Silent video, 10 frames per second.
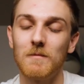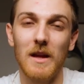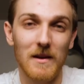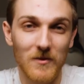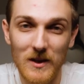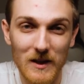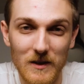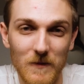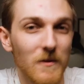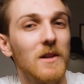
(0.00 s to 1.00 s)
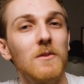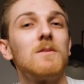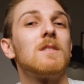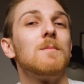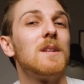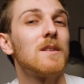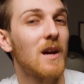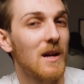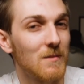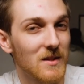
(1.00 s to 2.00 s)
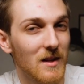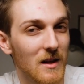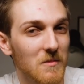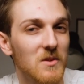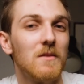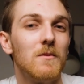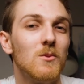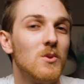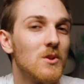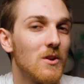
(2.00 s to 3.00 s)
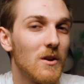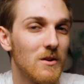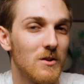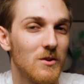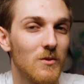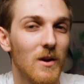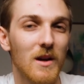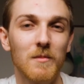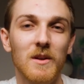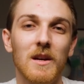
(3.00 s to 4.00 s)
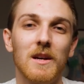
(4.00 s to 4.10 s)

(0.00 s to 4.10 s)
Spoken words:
Everything in this video is going to be time-stamped if you just start to scrub,